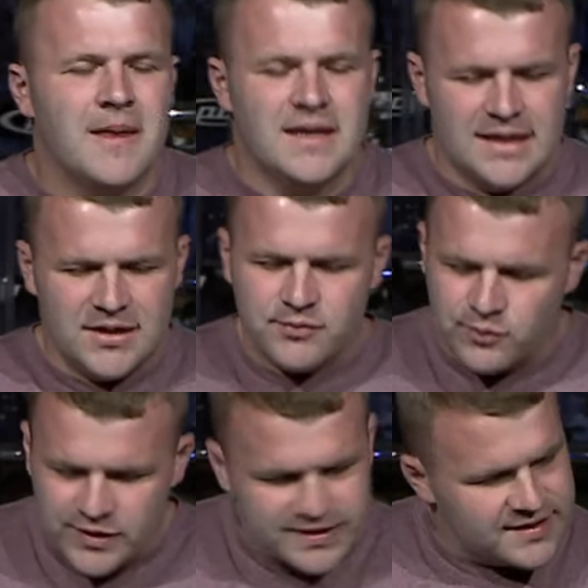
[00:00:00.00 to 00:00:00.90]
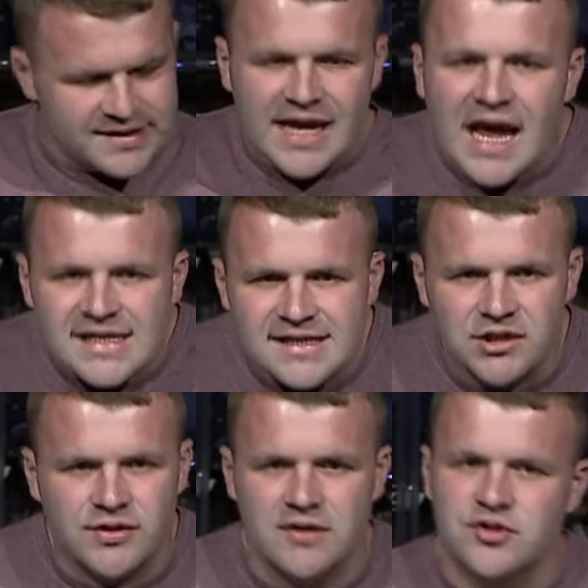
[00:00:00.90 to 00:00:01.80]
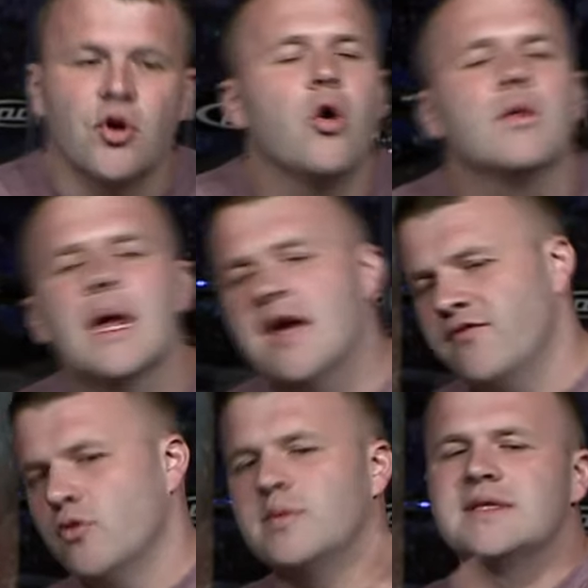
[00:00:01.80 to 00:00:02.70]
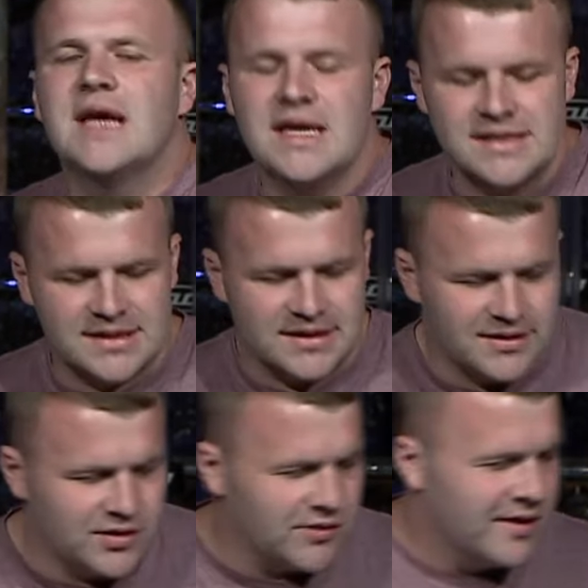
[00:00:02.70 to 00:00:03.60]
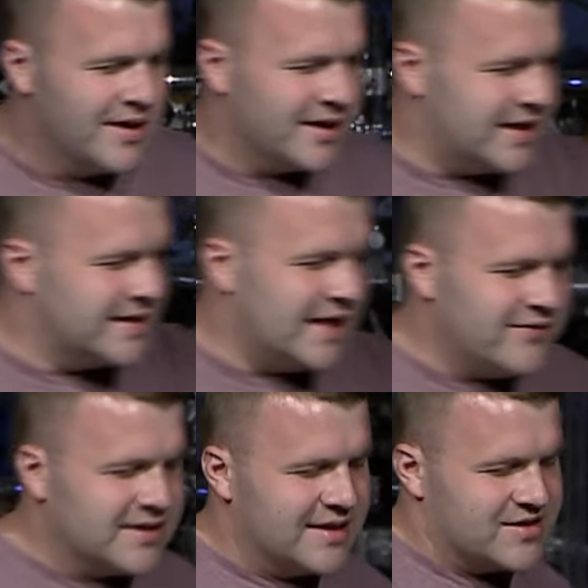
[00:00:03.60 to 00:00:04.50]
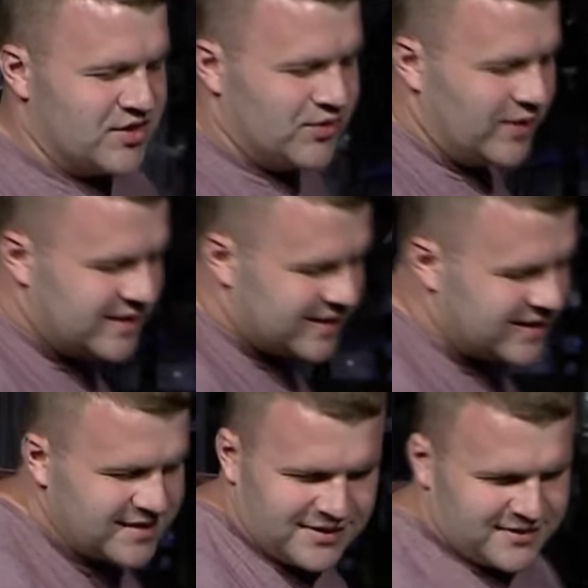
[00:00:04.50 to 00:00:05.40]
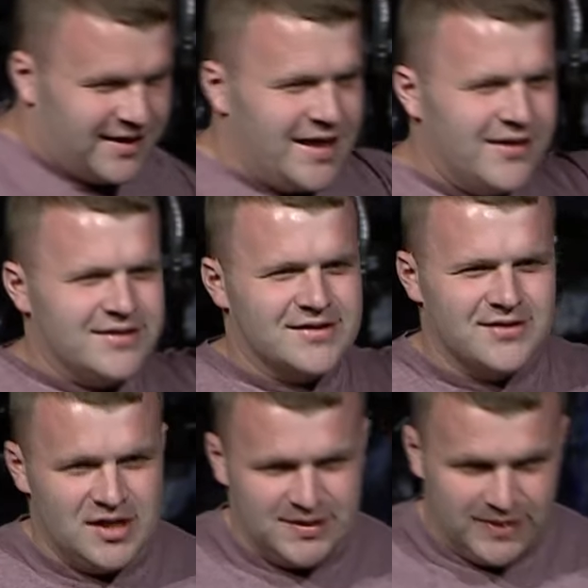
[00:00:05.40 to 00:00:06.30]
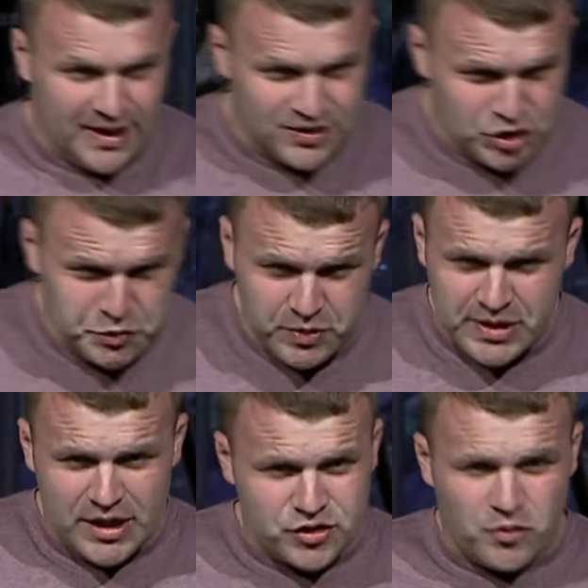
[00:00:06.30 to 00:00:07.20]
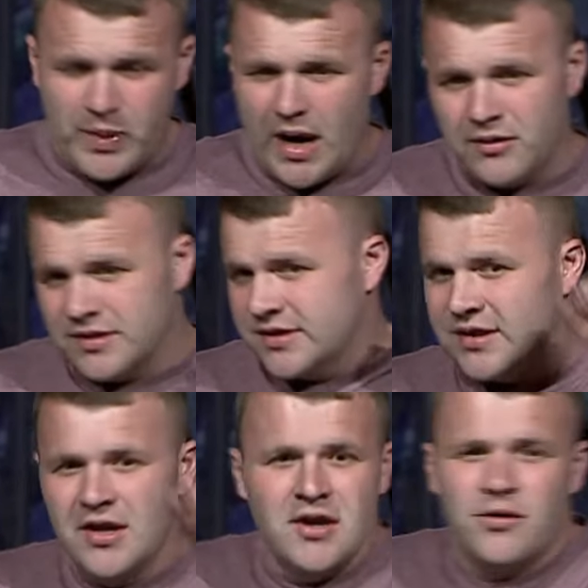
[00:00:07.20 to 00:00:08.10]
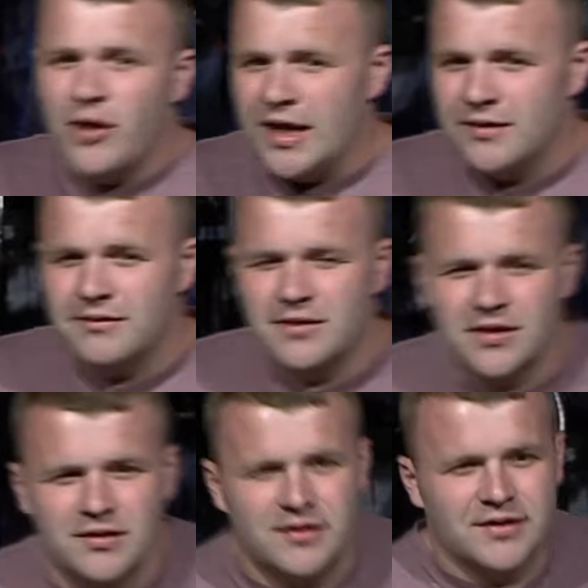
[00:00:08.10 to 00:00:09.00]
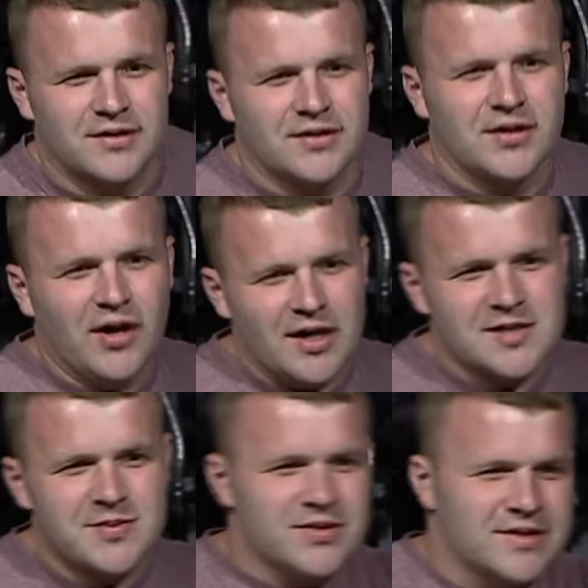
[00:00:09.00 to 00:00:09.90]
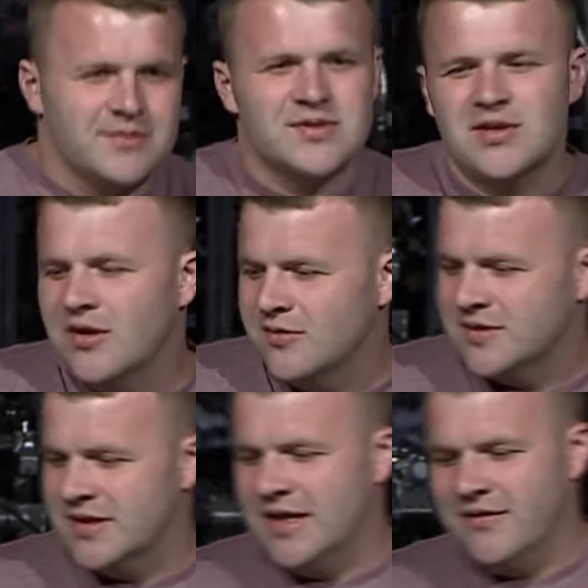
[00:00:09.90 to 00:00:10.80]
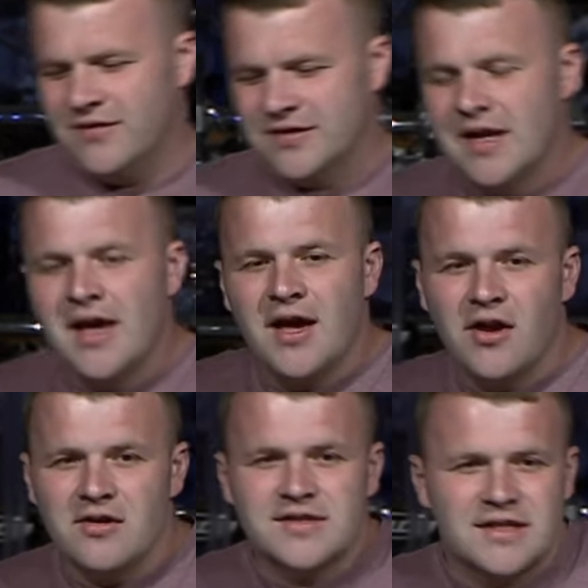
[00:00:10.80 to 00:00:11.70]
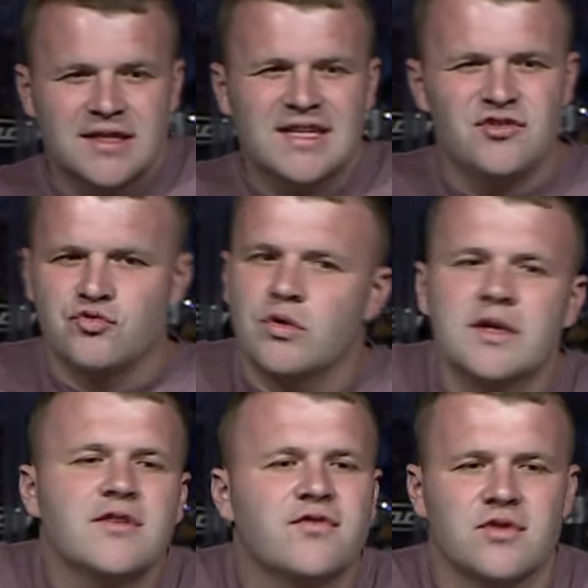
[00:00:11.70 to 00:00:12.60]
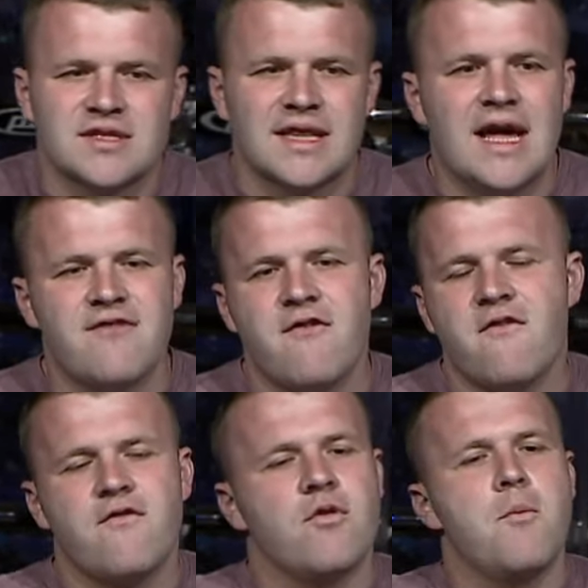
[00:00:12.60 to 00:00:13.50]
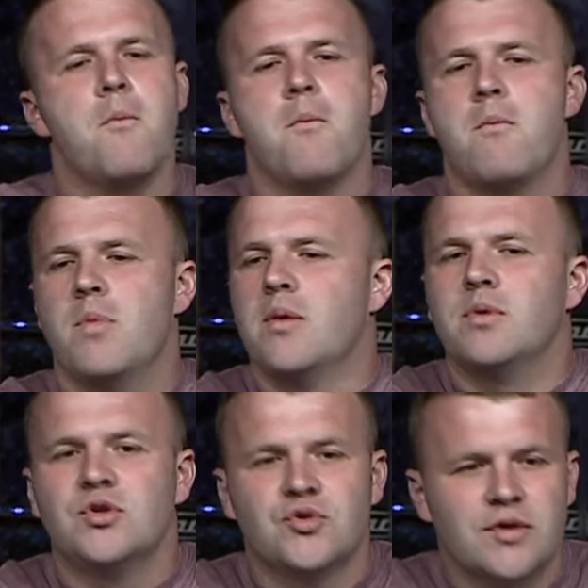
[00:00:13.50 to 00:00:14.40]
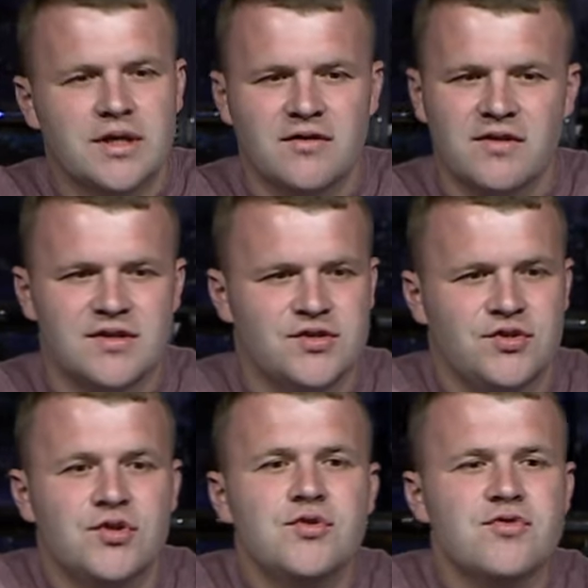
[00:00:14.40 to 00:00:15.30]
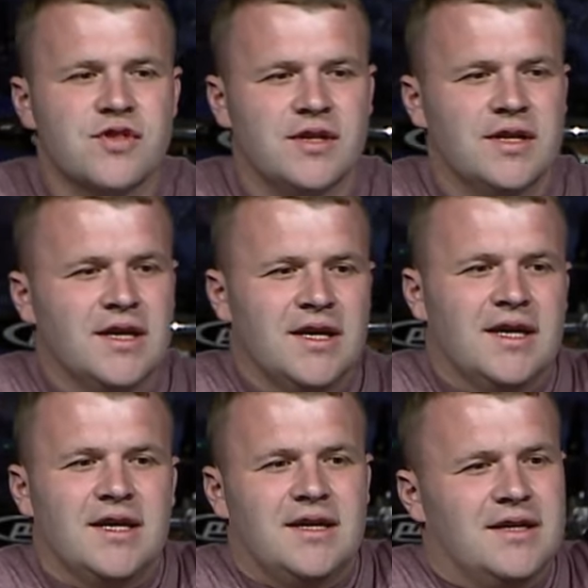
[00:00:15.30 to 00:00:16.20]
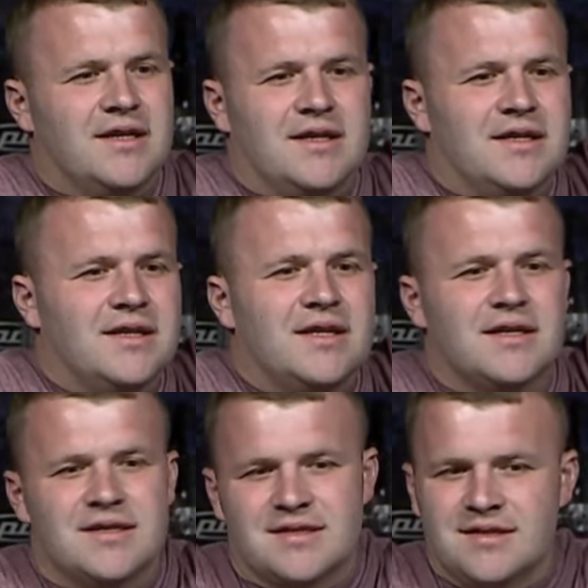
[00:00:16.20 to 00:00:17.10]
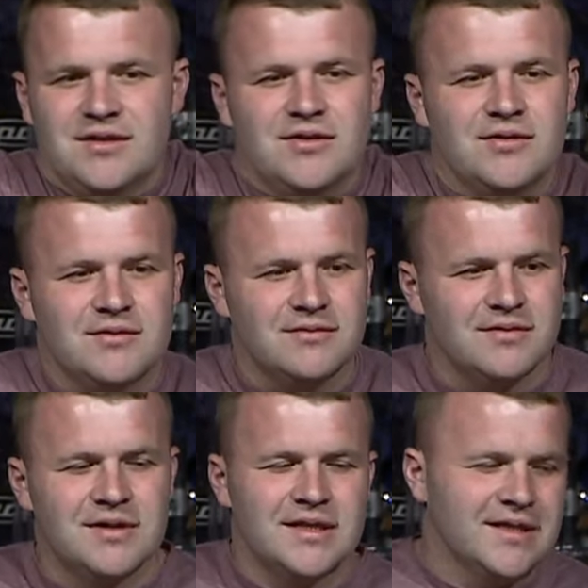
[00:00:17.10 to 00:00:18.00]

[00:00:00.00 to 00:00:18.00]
And this is testing grounds. Your whole life, you'll be tested. You know, King David gets anointed. He's like, yeah, this is awesome. I got supernatural powers to write the Gospels and Psalms, and I have this. And all of a sudden, he's running for his life for the majority of his youth and in his, you know,